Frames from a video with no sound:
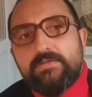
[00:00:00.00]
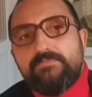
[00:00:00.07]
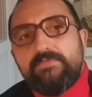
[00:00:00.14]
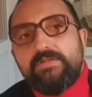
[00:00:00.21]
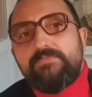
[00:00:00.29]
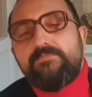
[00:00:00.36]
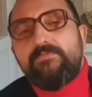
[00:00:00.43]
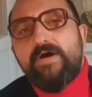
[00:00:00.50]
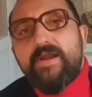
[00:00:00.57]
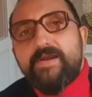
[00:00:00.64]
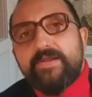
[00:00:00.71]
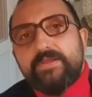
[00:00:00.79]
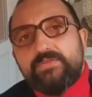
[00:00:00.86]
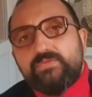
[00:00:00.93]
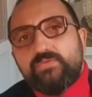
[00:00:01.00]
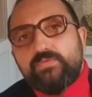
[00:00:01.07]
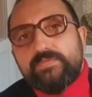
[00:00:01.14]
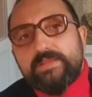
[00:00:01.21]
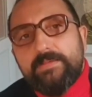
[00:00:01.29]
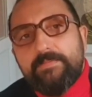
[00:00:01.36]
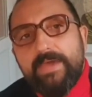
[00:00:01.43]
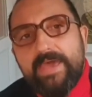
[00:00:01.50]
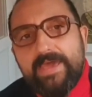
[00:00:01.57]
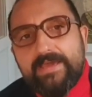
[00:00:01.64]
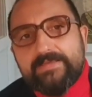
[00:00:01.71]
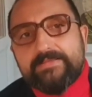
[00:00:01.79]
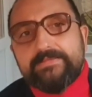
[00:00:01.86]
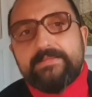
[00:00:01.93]
will vary to some
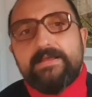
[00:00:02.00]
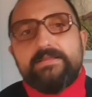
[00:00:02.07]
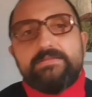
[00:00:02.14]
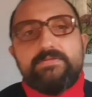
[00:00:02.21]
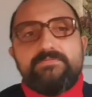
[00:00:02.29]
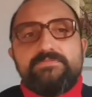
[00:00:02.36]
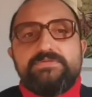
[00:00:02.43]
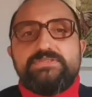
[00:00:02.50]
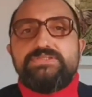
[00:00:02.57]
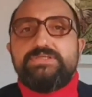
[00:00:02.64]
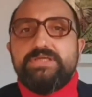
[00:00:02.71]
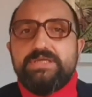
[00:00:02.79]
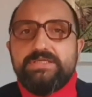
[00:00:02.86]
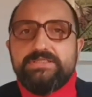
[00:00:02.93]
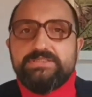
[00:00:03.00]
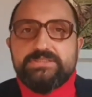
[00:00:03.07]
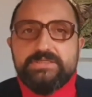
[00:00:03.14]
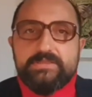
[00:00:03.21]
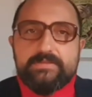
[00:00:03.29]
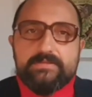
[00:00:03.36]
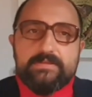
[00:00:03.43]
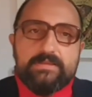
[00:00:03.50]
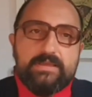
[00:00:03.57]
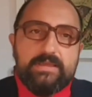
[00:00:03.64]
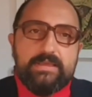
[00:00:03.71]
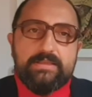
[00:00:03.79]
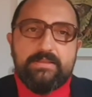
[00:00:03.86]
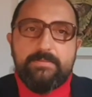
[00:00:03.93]
extent with changes
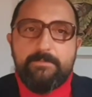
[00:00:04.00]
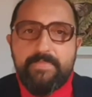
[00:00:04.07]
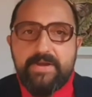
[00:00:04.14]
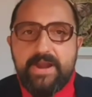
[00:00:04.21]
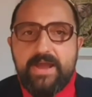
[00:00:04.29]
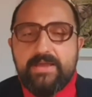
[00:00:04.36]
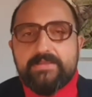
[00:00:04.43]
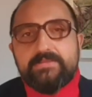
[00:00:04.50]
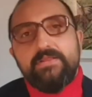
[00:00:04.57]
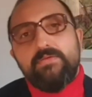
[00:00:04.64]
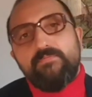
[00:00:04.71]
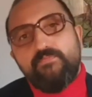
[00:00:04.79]
in price.